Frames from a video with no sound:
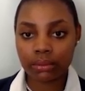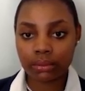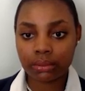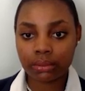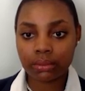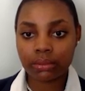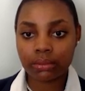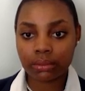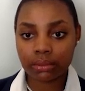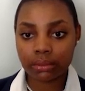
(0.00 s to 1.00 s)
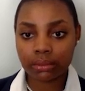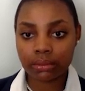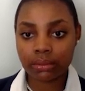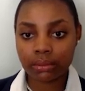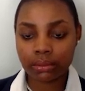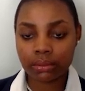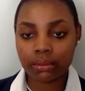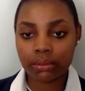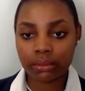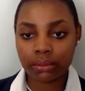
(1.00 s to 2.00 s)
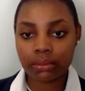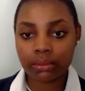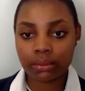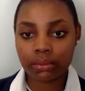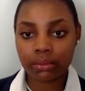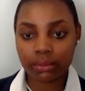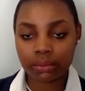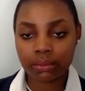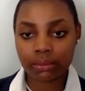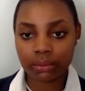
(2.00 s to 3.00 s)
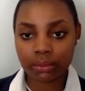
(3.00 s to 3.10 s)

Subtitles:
No words are spoken by the person on screen.